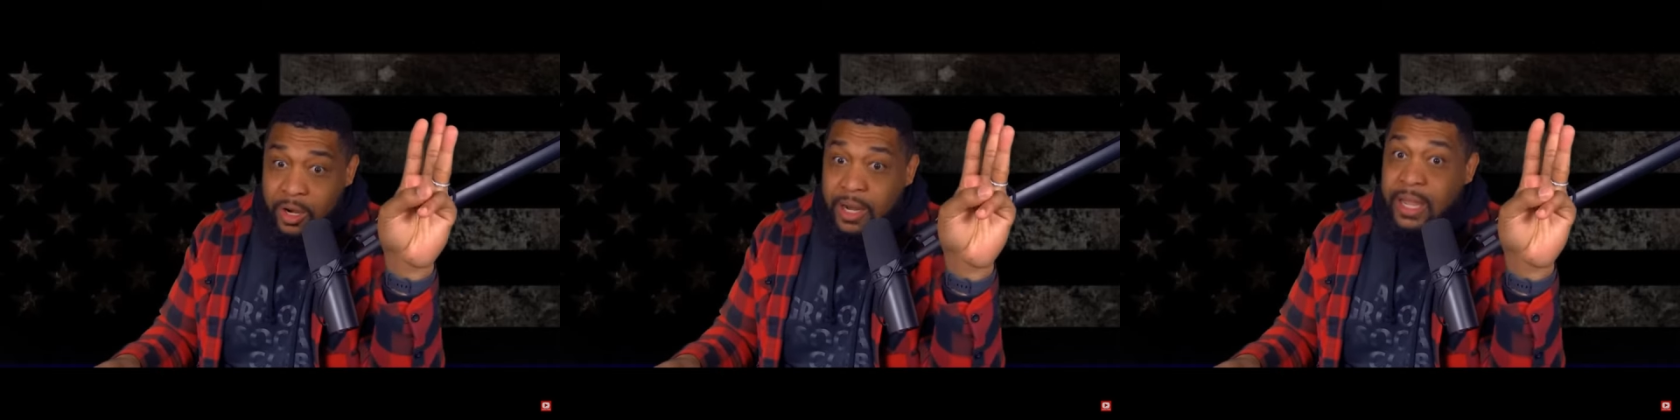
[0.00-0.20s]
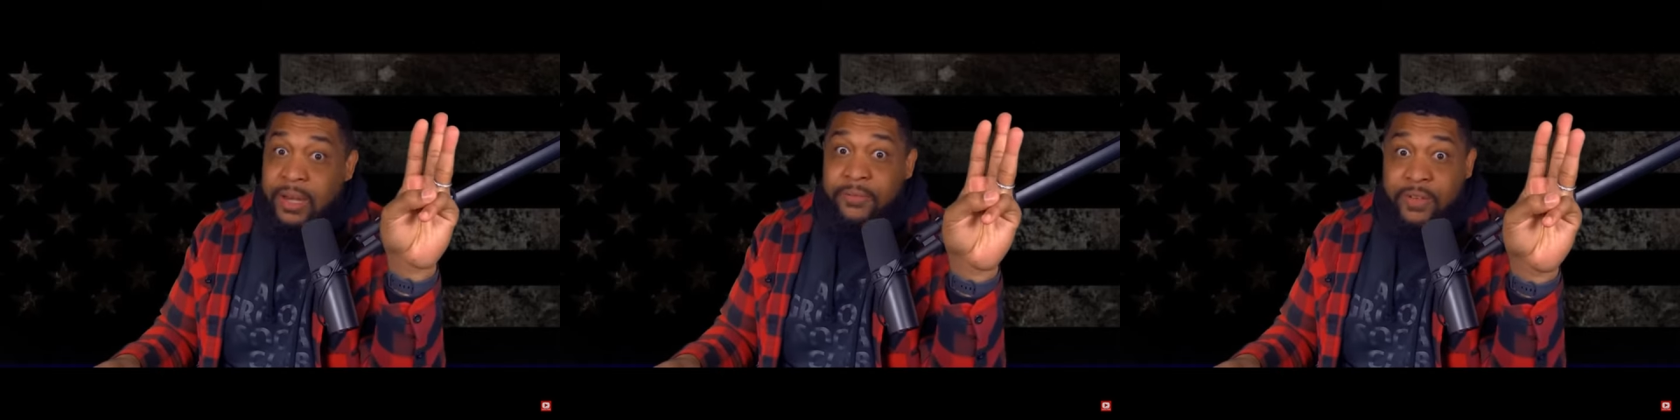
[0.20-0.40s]
or
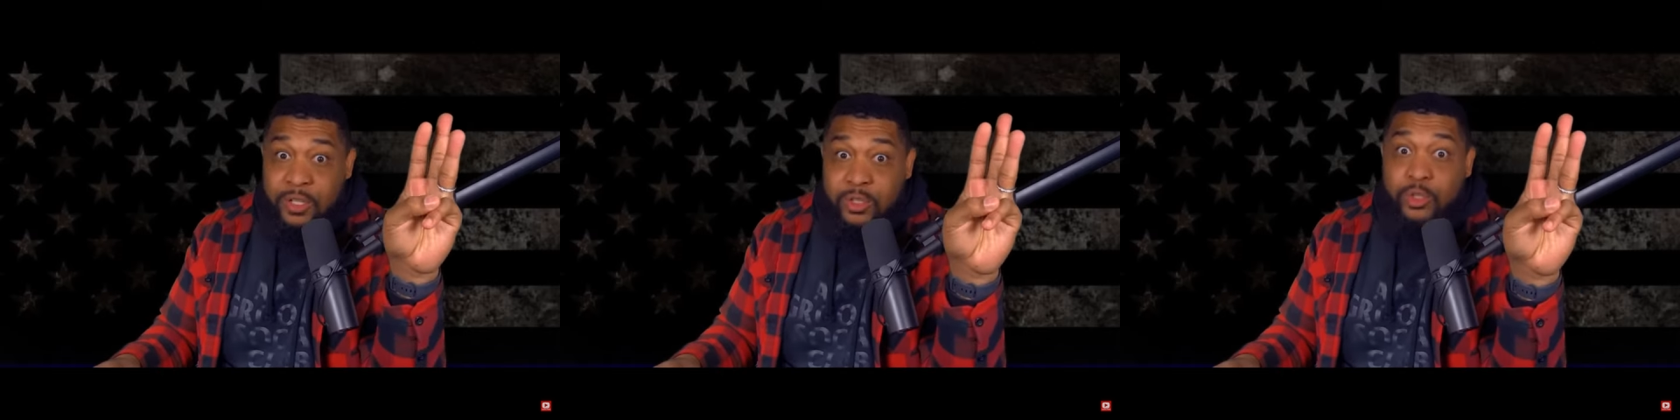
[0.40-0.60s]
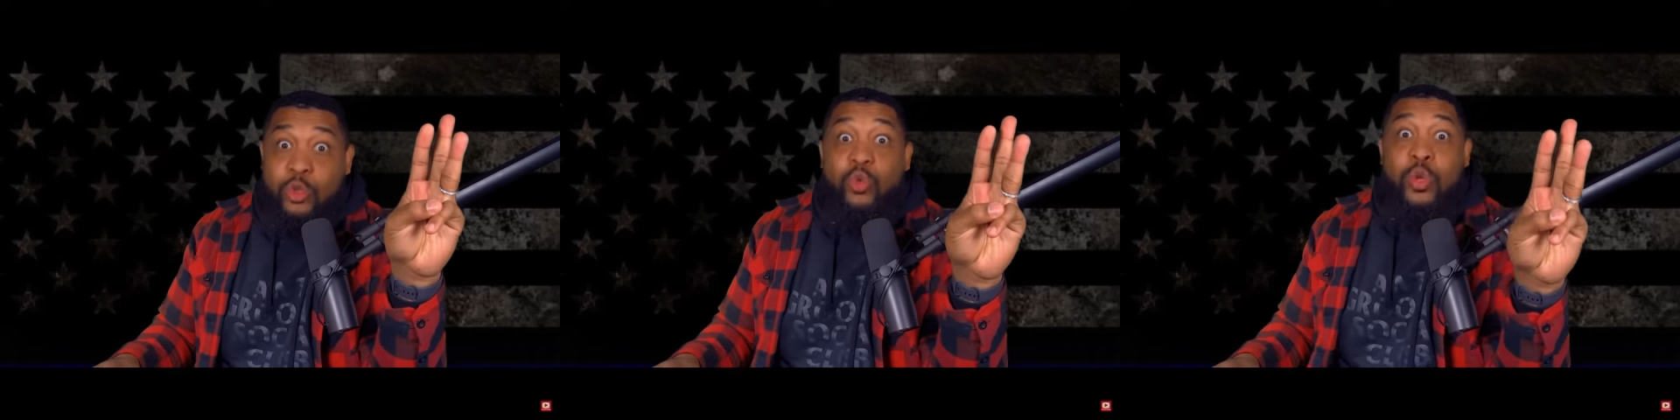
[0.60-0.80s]

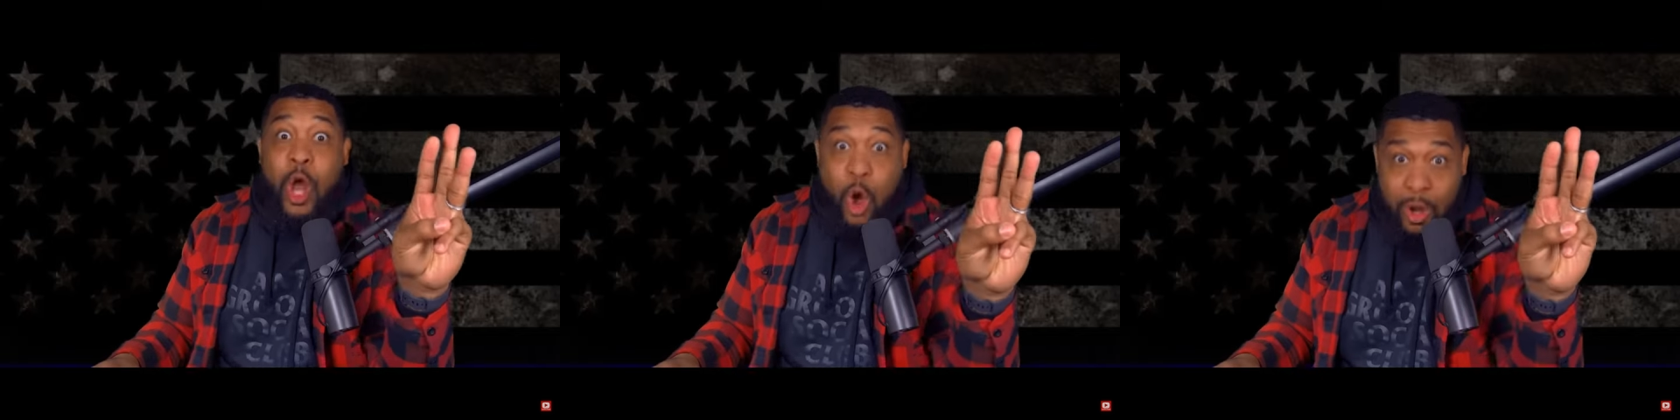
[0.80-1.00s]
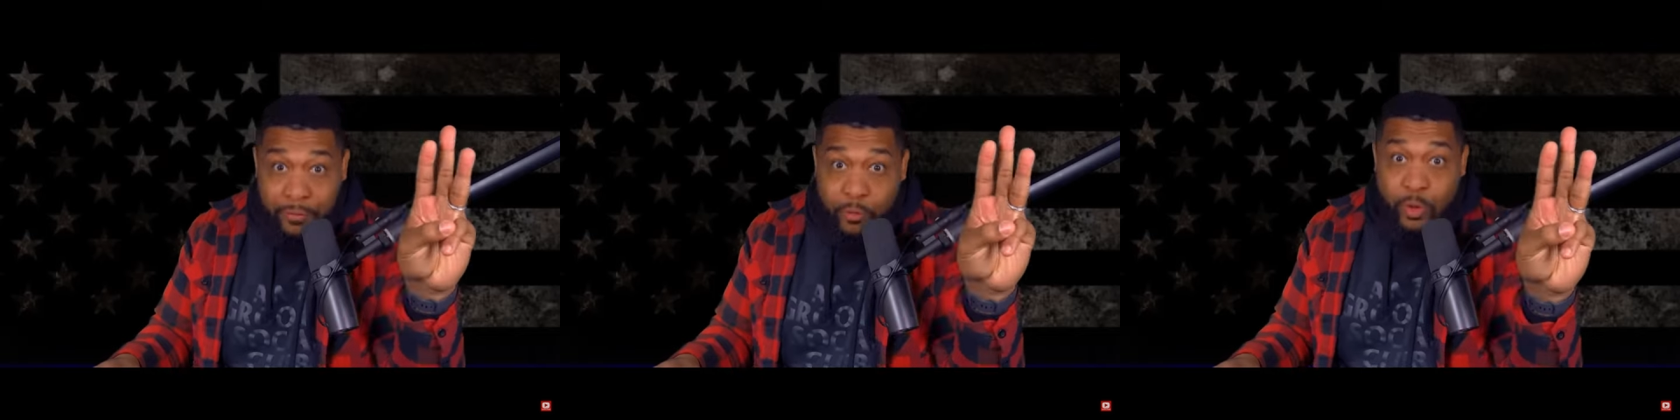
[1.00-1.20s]
intervention through
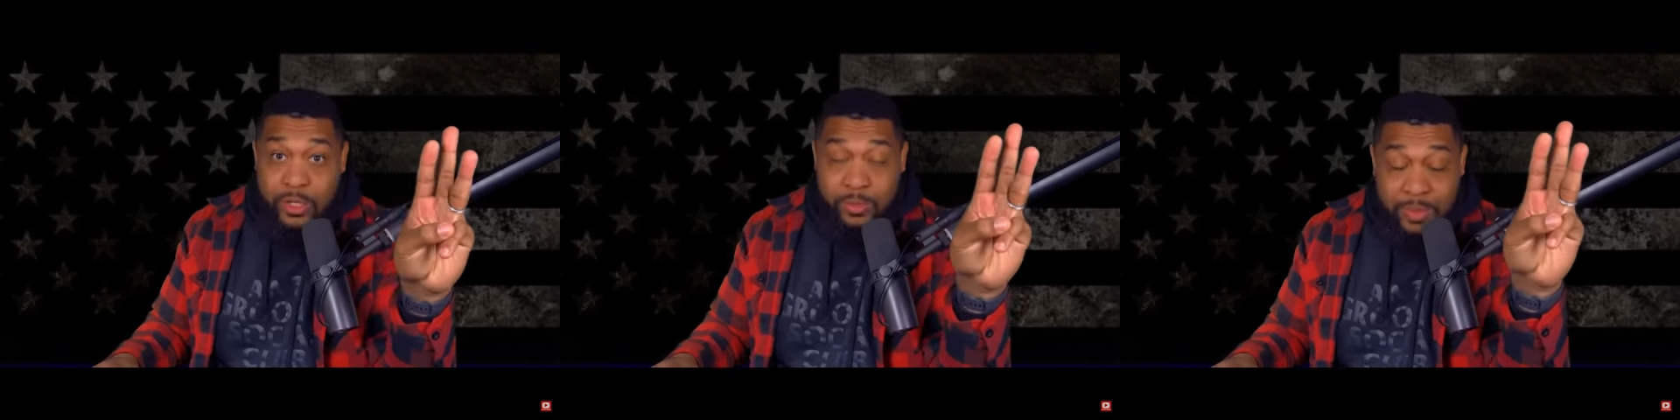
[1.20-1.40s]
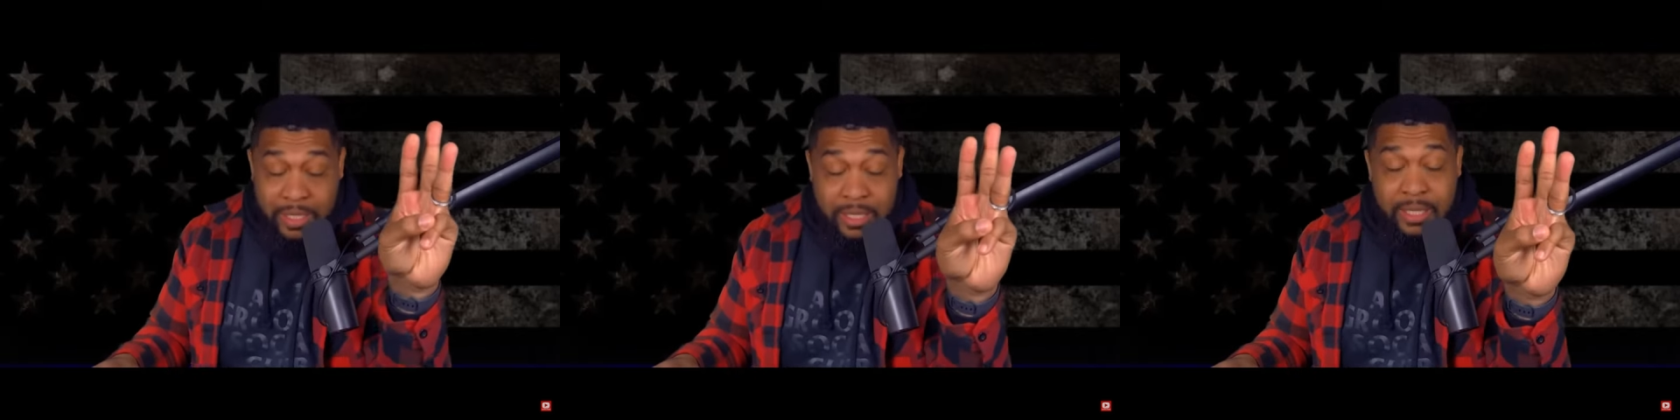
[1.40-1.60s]
law
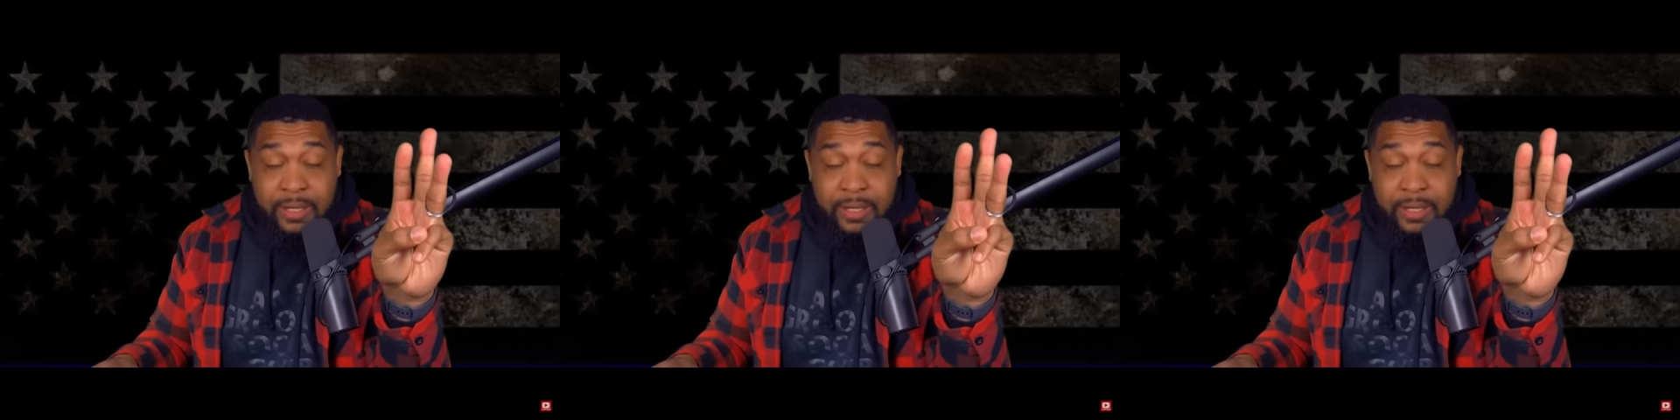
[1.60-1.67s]
enforcement.